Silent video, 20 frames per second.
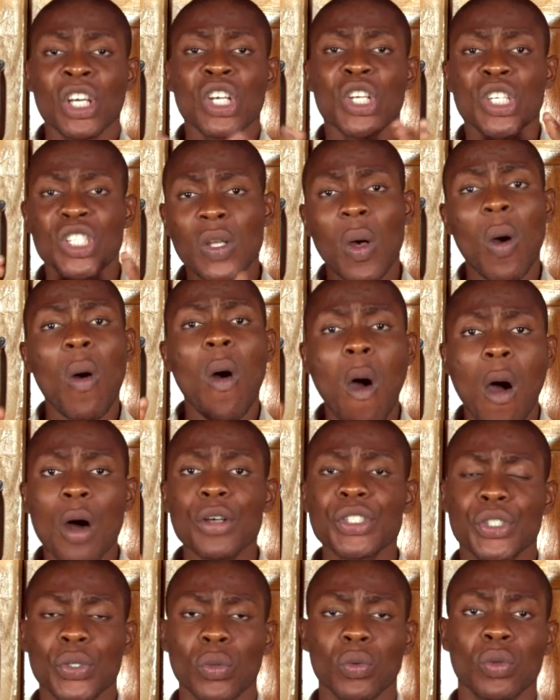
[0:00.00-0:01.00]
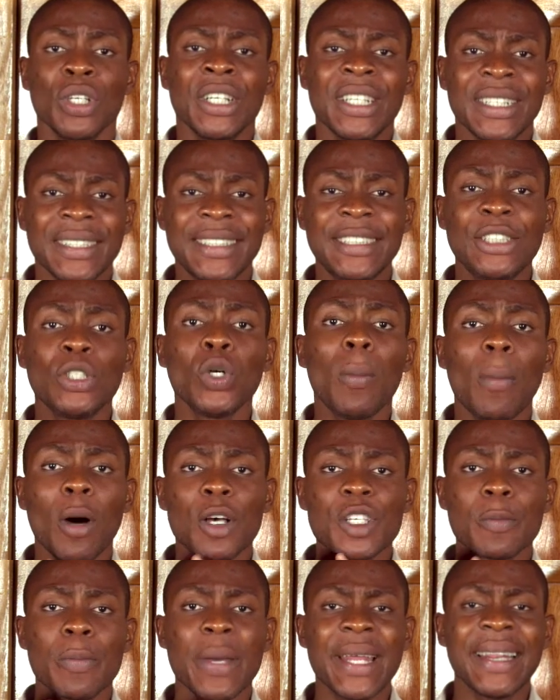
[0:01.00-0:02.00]
So also, you
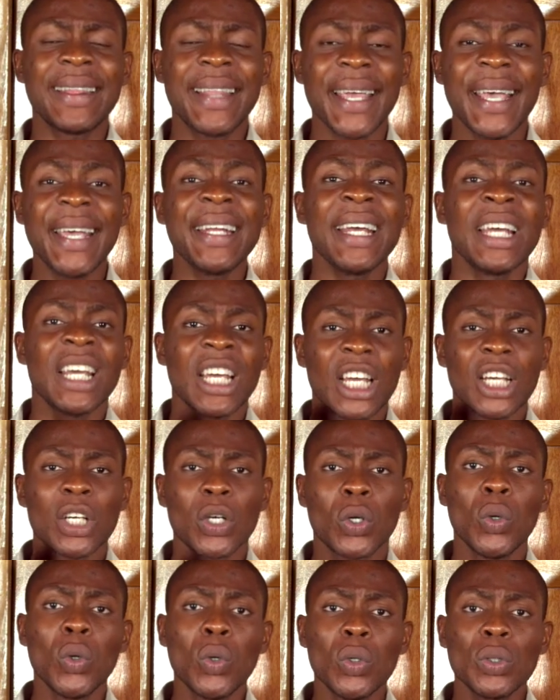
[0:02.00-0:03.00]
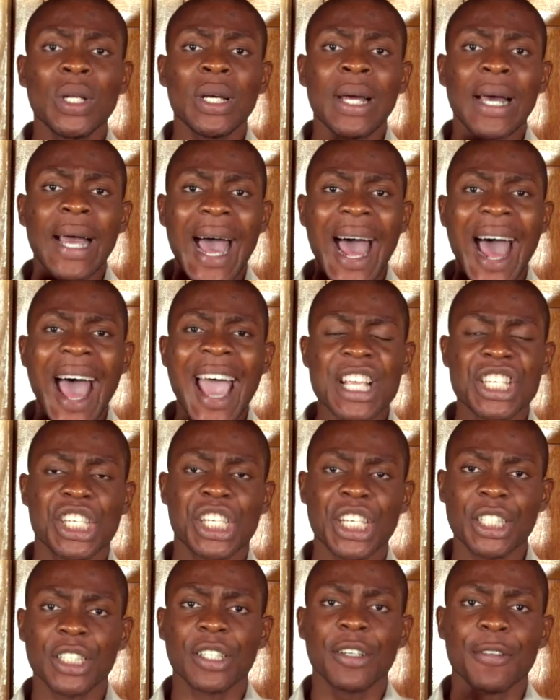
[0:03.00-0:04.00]
must maintain a good
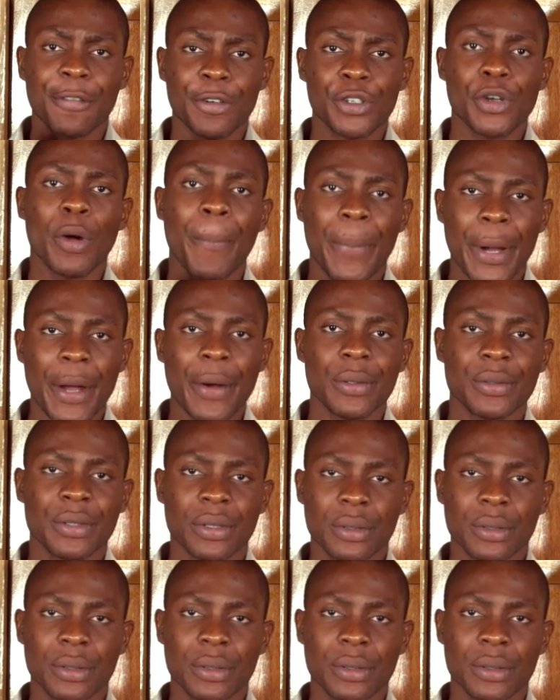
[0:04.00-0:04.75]
hygiene for your birds.